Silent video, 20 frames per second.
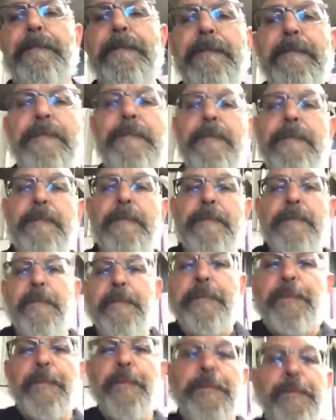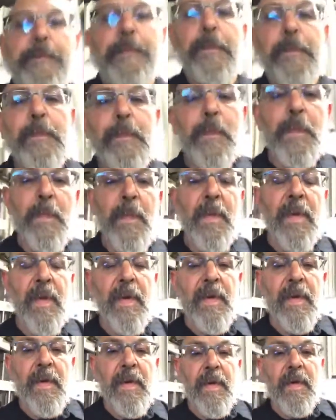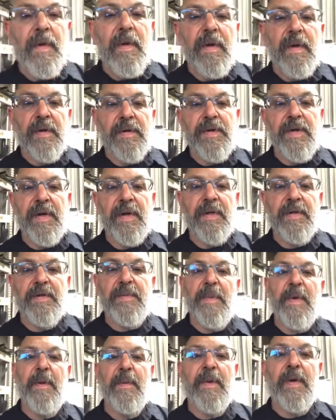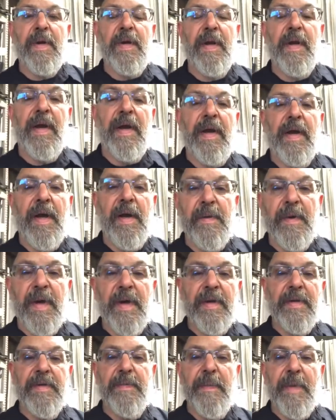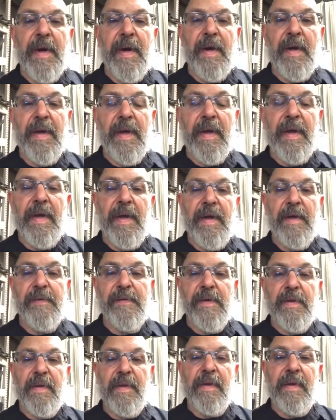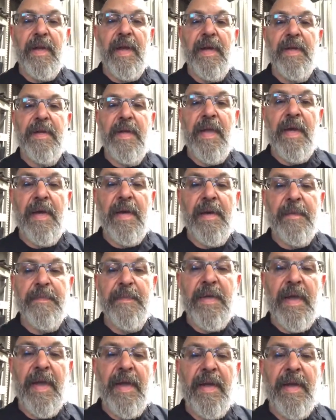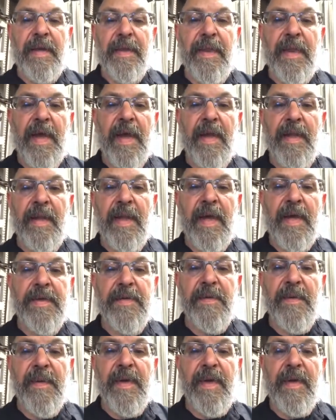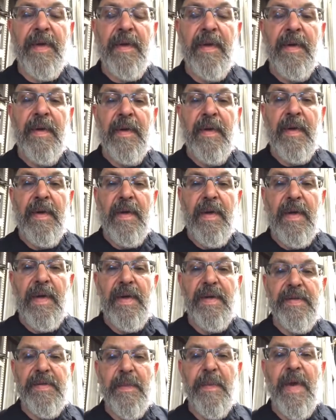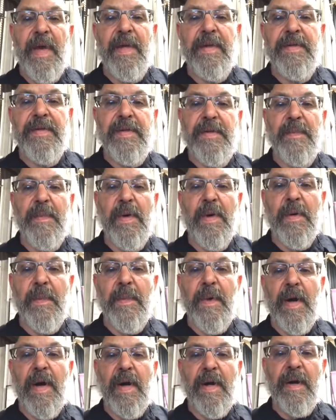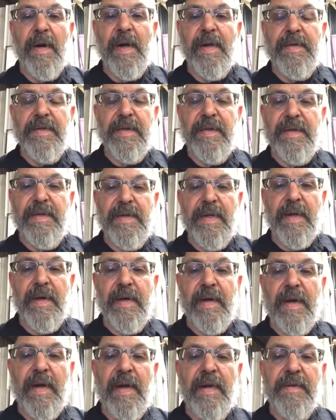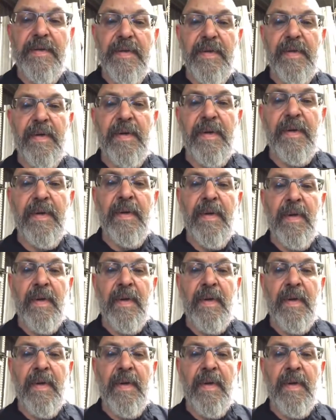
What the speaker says: You know, Sean's been working on IREX. Mary kind of gave you a little update on that last week. He's made some more progress. The center console